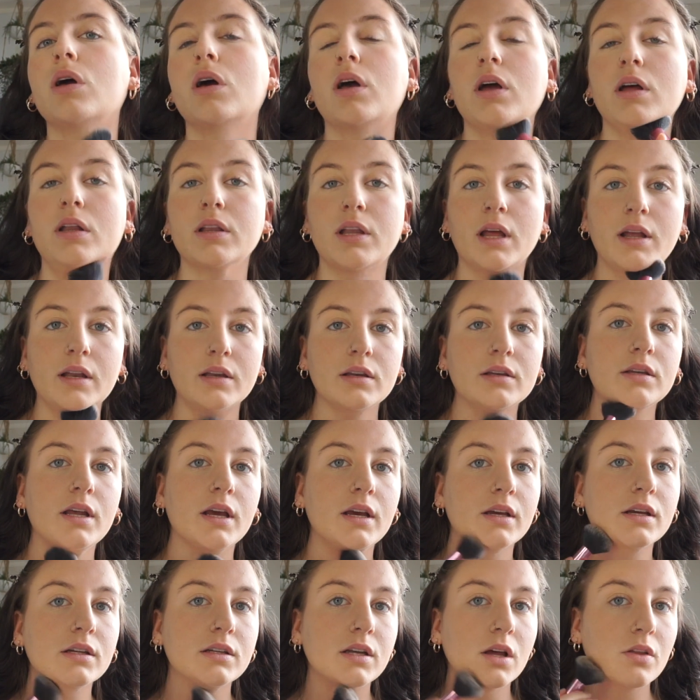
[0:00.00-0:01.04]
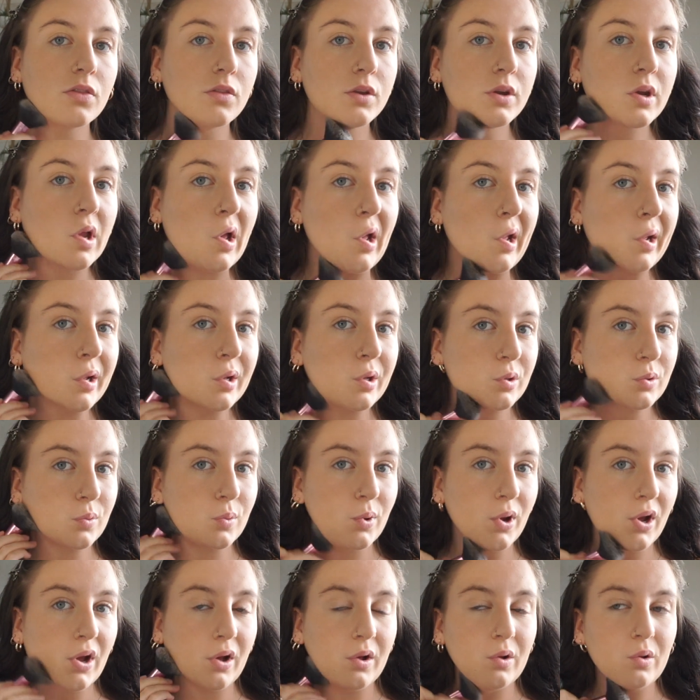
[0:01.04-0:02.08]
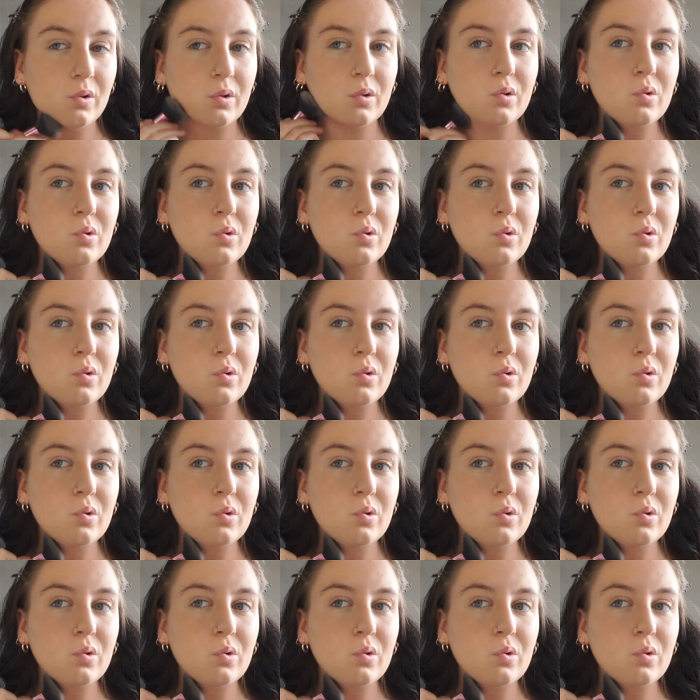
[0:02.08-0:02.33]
And then take it down the neck as well.